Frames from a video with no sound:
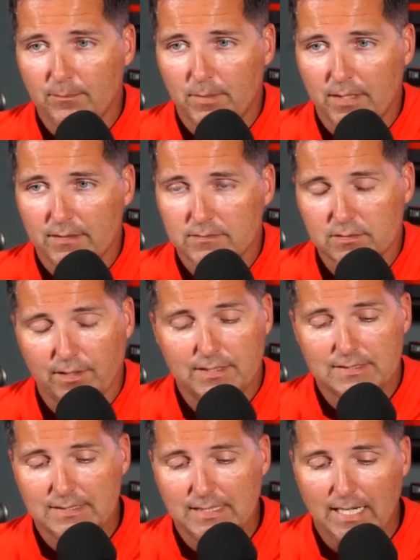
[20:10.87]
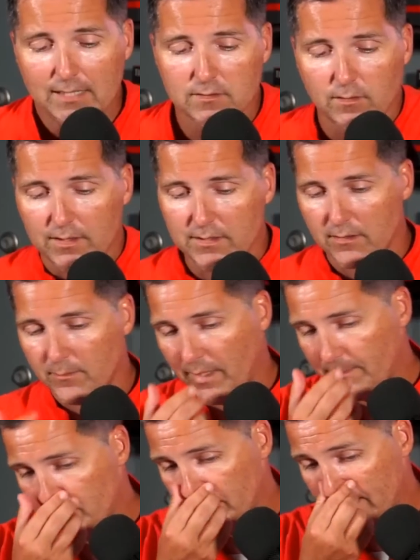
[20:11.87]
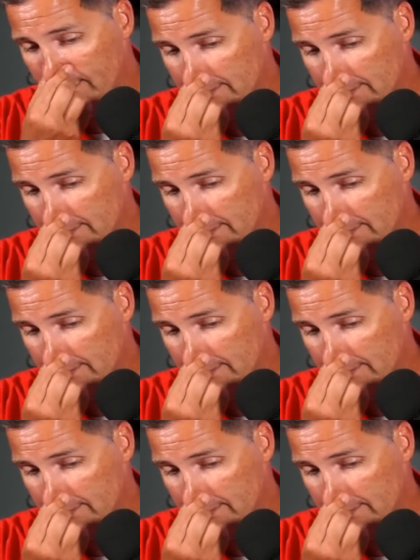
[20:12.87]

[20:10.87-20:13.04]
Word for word: But it's great to see guys go out there and make plays.